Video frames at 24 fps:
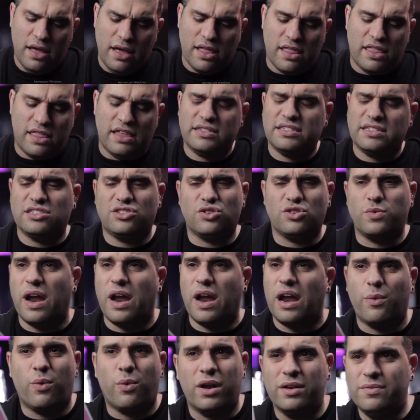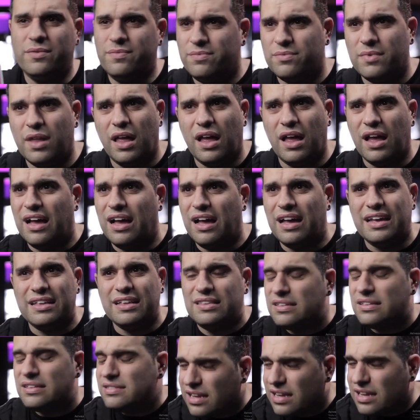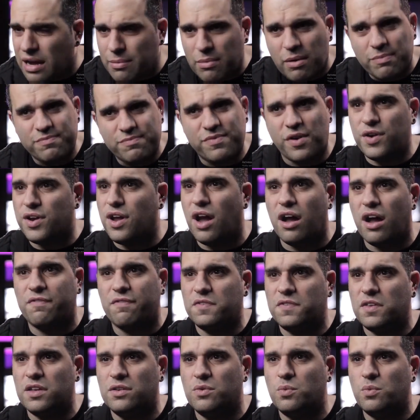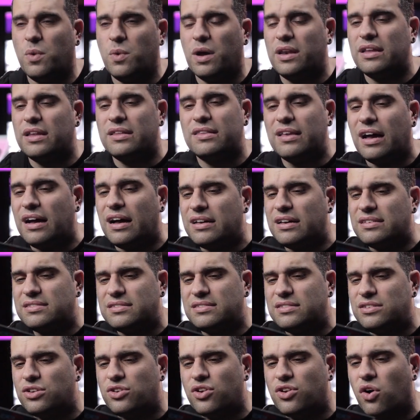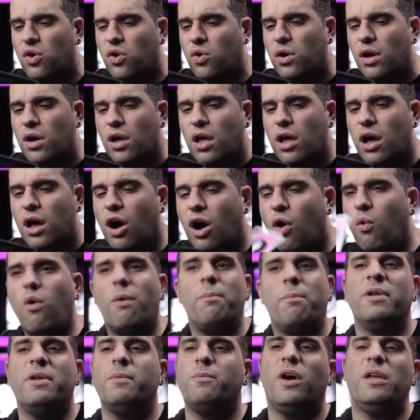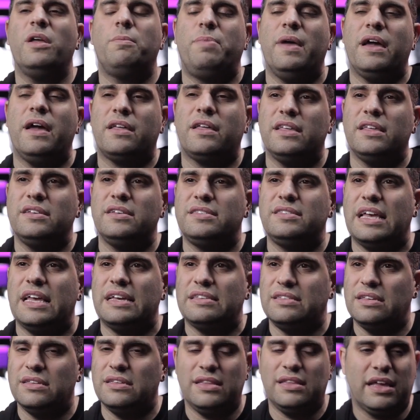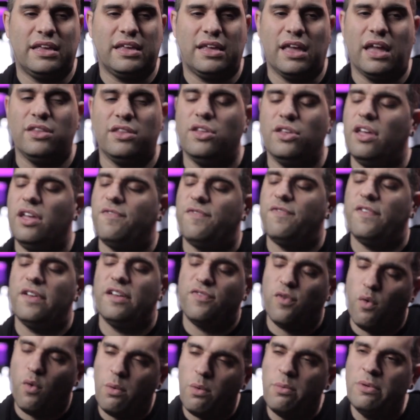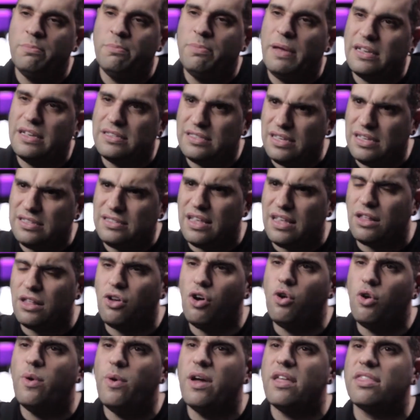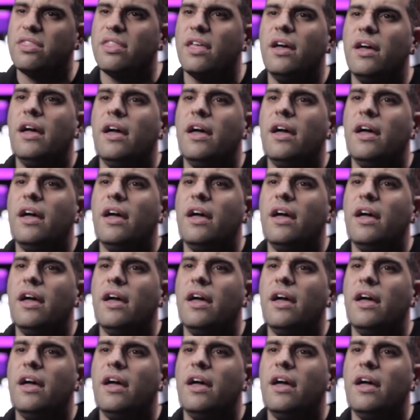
This is a rare one. It doesn't come up very often. When it does, a woman might pick this as and if a woman picks this, I'll go with